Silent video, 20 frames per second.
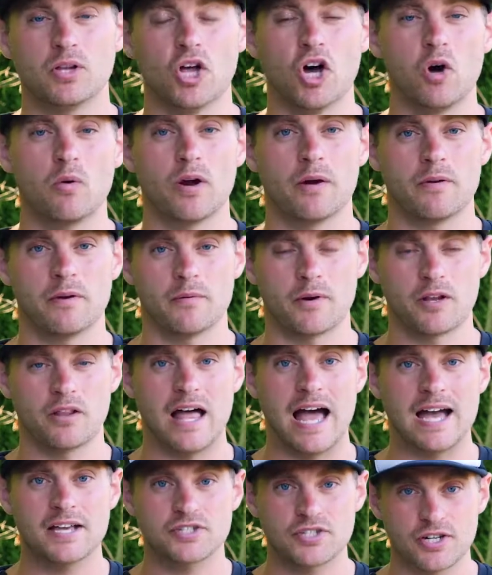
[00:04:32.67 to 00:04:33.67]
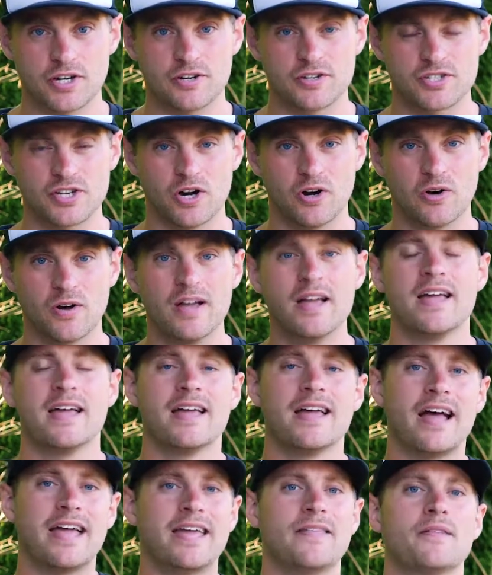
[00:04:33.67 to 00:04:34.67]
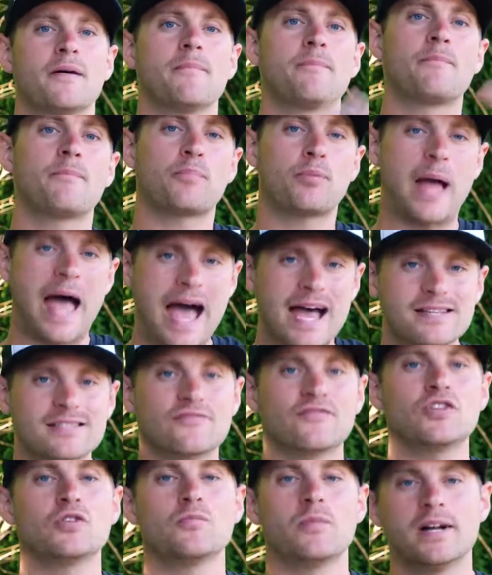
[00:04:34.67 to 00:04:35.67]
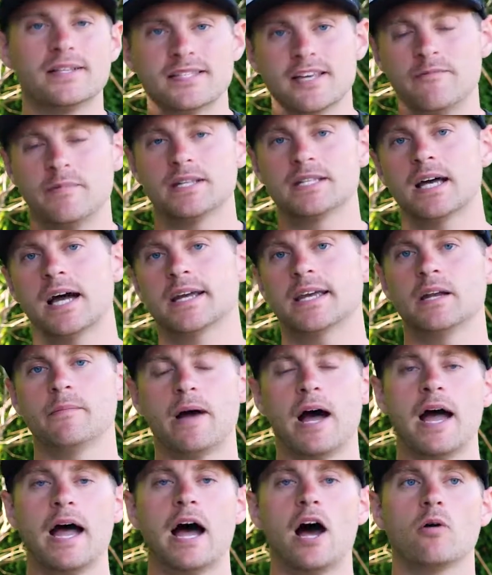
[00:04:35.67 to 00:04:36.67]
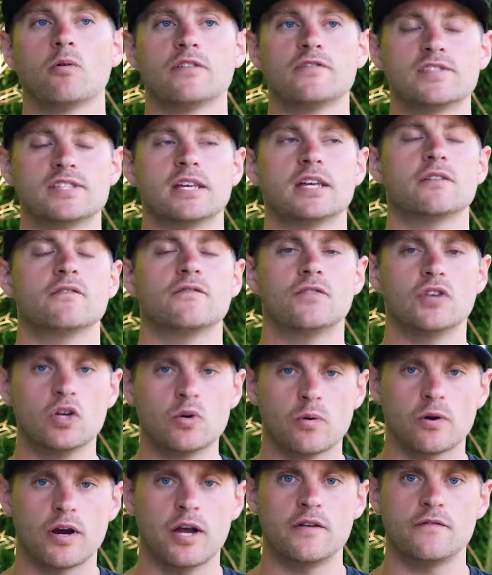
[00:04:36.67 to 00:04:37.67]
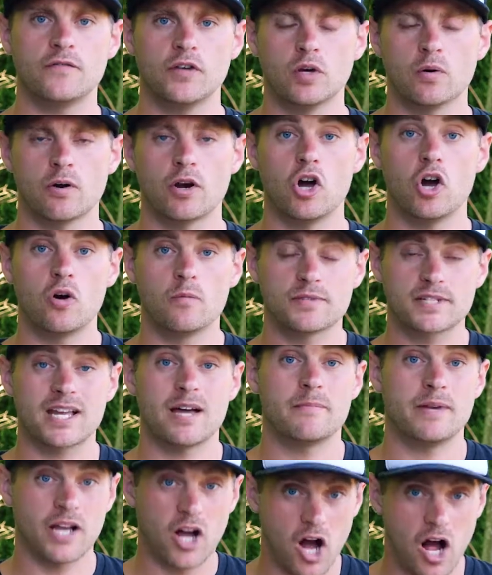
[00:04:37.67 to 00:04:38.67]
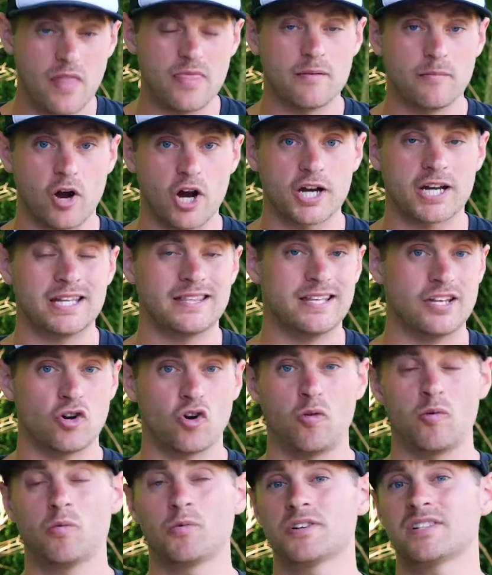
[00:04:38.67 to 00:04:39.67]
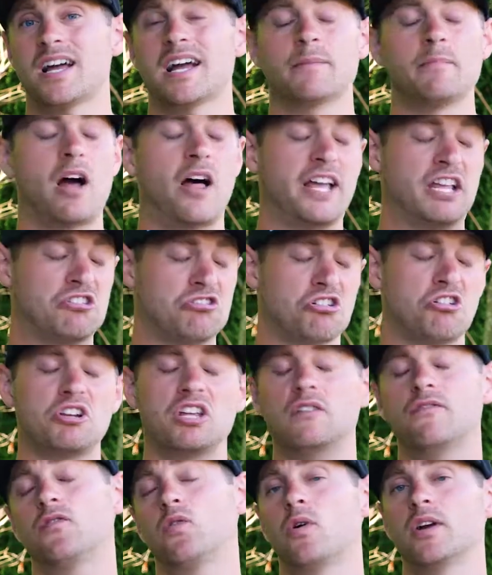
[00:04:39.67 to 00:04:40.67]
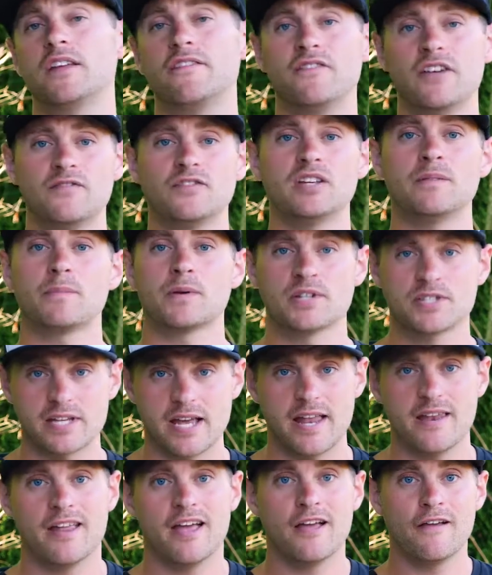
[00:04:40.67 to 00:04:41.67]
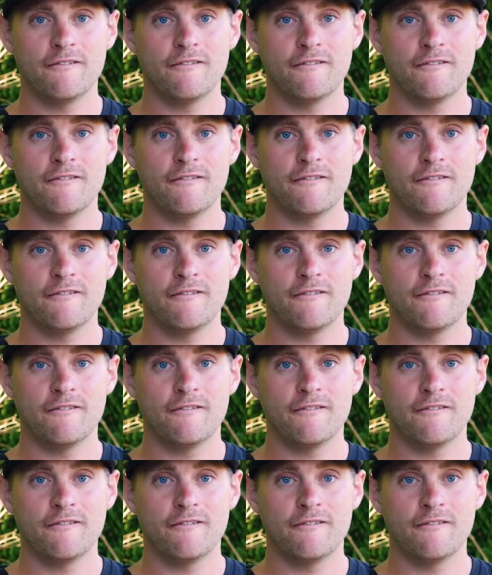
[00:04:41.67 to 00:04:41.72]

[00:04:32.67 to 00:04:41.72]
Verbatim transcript: below where we were last year. So in the past few months, I've been talking about how we've seen fewer and fewer homes coming on the market than normal. We're talking about like 30, 40, 50%.